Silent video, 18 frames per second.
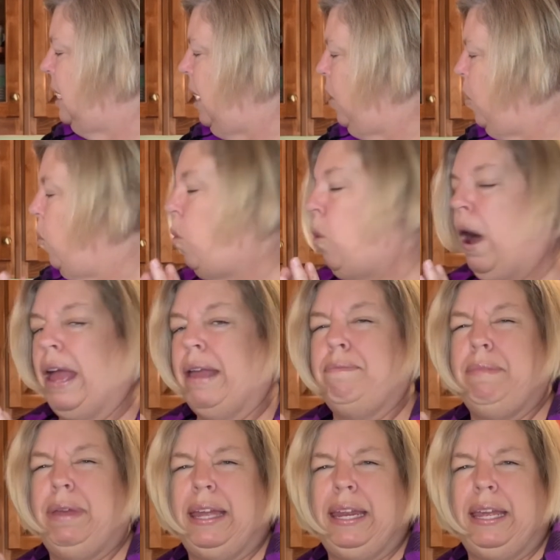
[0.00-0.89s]
not
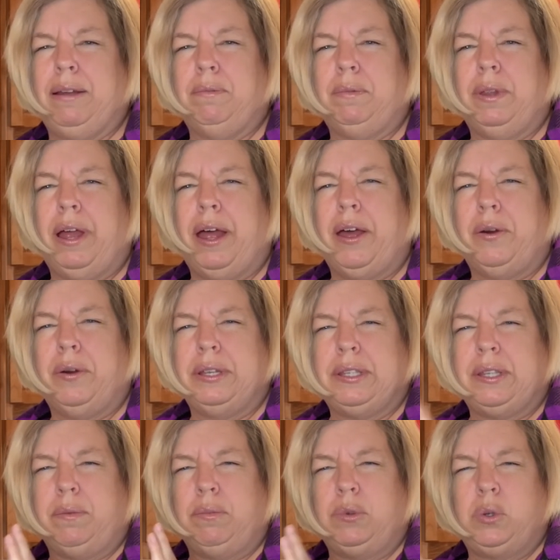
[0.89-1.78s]
quite medium low.
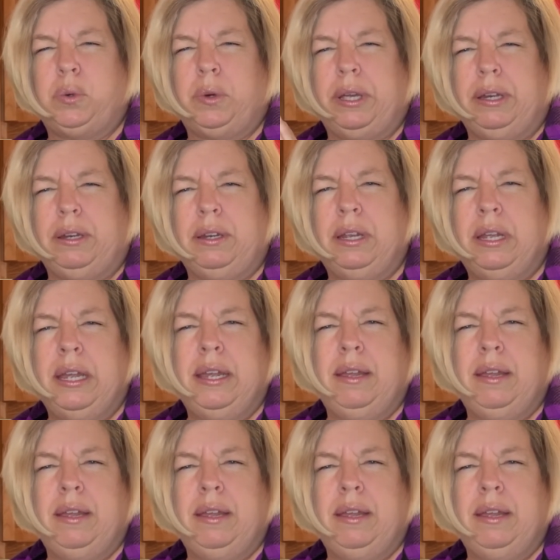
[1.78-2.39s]
It's in between